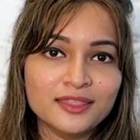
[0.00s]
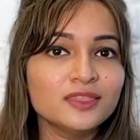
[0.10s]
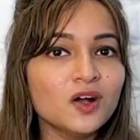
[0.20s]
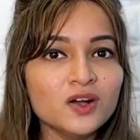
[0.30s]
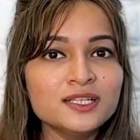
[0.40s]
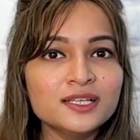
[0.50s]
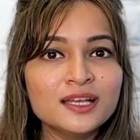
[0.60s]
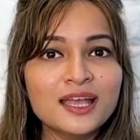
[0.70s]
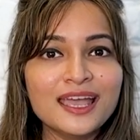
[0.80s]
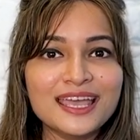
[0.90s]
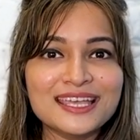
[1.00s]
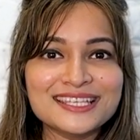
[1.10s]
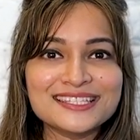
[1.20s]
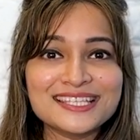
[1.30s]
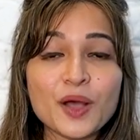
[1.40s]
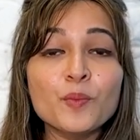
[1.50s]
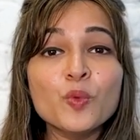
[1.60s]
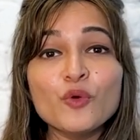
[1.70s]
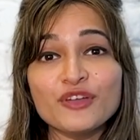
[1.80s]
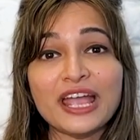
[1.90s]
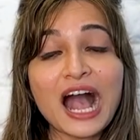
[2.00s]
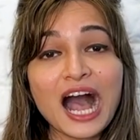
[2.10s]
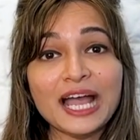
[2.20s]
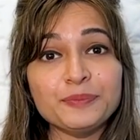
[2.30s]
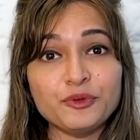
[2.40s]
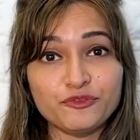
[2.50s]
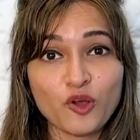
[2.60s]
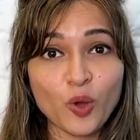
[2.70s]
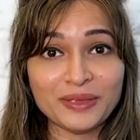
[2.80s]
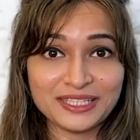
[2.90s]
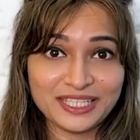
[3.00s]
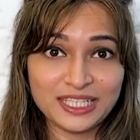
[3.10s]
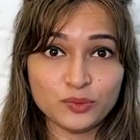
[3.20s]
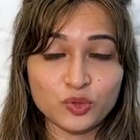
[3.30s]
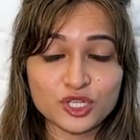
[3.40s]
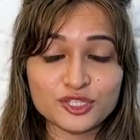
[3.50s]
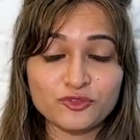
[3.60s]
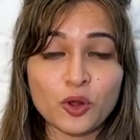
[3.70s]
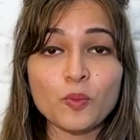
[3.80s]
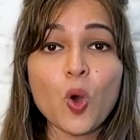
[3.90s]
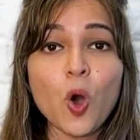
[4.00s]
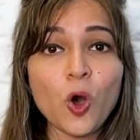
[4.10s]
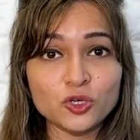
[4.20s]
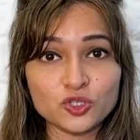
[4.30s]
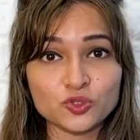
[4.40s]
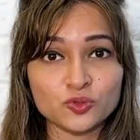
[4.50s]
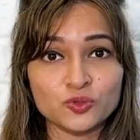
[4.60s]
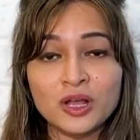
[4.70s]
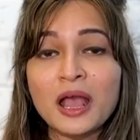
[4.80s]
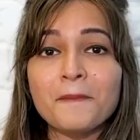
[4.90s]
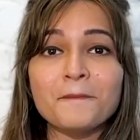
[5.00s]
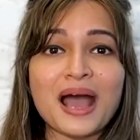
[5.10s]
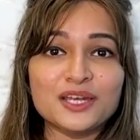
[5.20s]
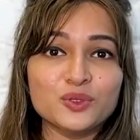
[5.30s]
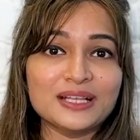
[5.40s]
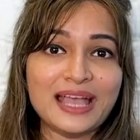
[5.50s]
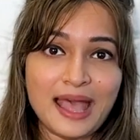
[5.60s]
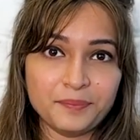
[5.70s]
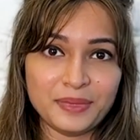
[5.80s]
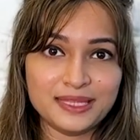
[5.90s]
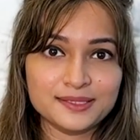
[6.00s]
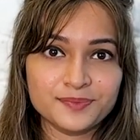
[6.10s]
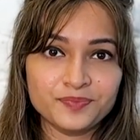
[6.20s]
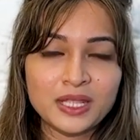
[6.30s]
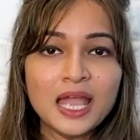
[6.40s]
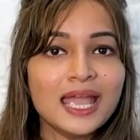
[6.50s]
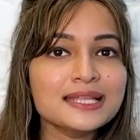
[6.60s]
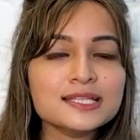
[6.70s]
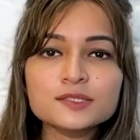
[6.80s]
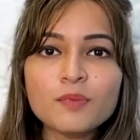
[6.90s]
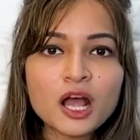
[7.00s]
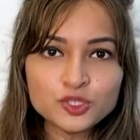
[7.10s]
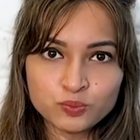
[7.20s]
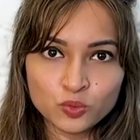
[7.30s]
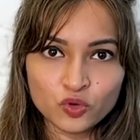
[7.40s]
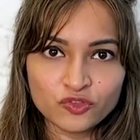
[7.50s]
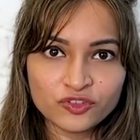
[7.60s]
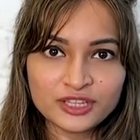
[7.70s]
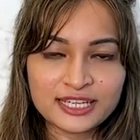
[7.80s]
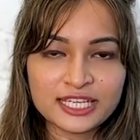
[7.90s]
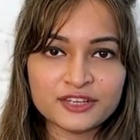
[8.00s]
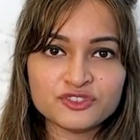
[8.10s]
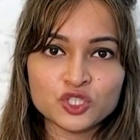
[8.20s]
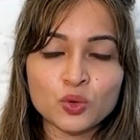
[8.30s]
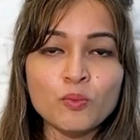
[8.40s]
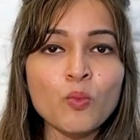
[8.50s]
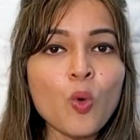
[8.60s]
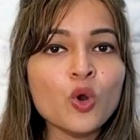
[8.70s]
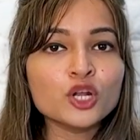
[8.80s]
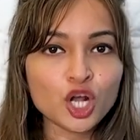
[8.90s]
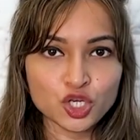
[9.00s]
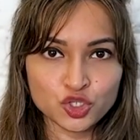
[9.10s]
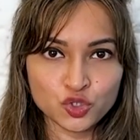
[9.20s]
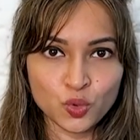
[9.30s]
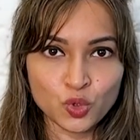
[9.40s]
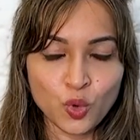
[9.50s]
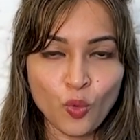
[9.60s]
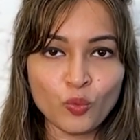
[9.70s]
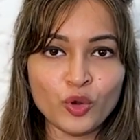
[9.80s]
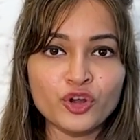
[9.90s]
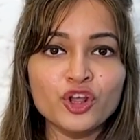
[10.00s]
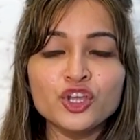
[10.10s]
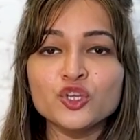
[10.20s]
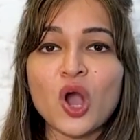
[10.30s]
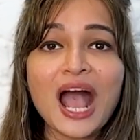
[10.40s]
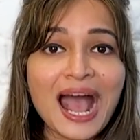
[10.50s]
Third is moving high performing keywords from auto to manual campaigns. It's a smart move that gives you more control over your